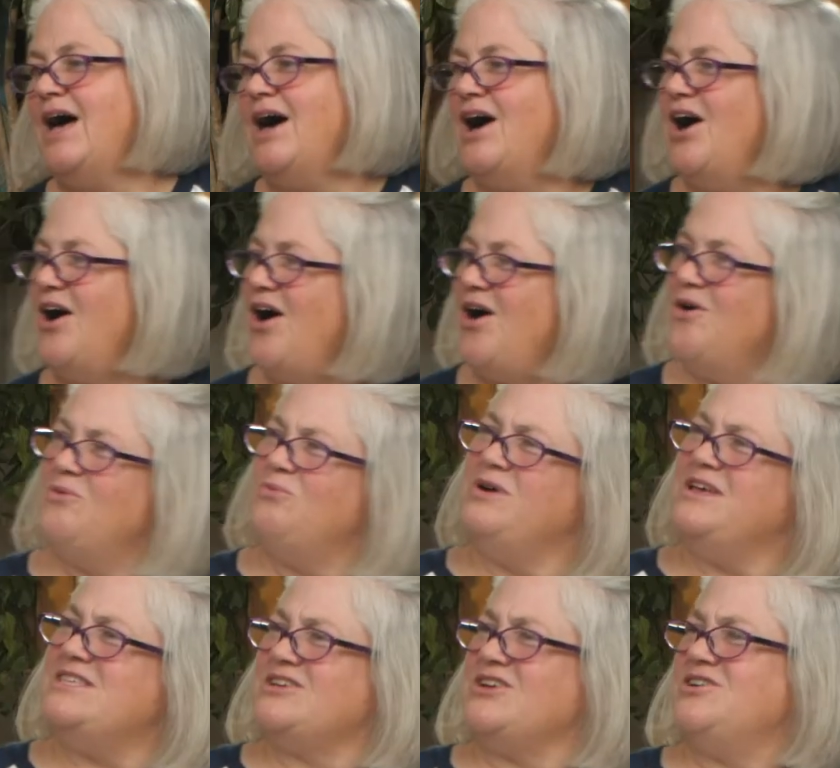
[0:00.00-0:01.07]
Oh,
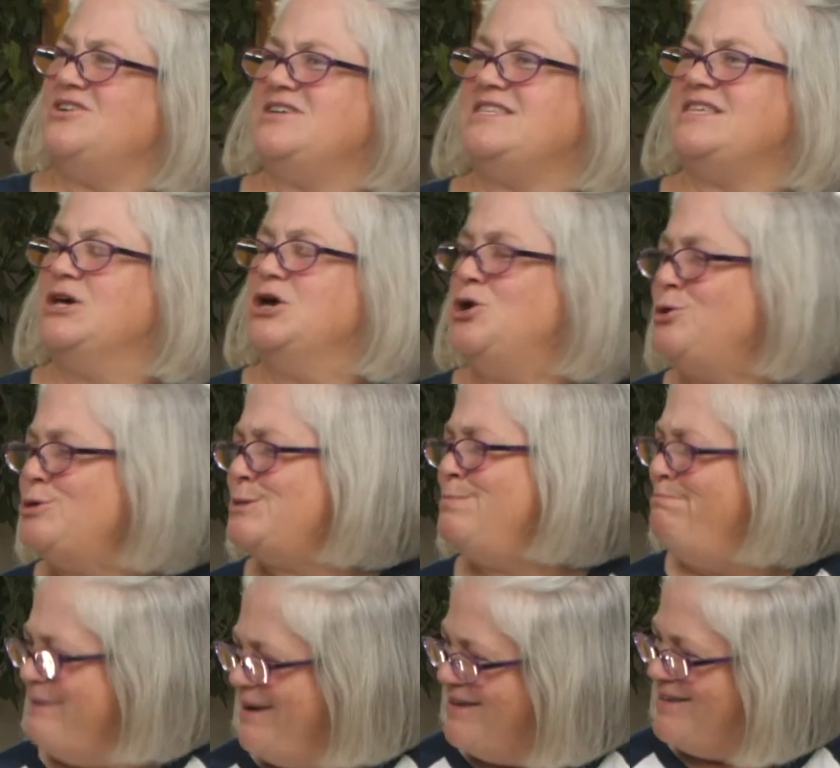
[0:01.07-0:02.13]
Whiskers, whose
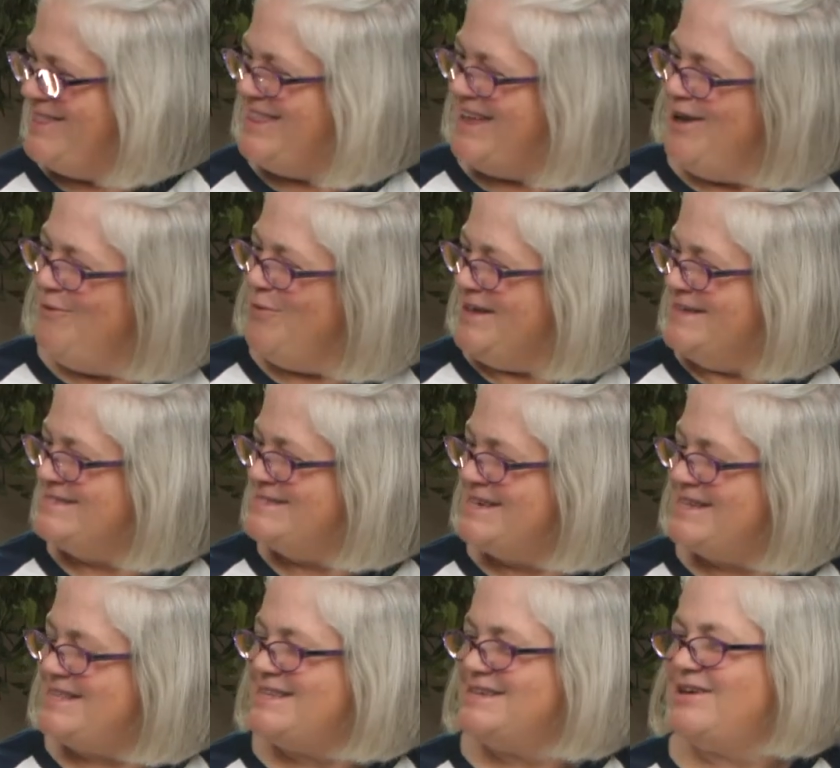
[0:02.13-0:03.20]
birthday was it?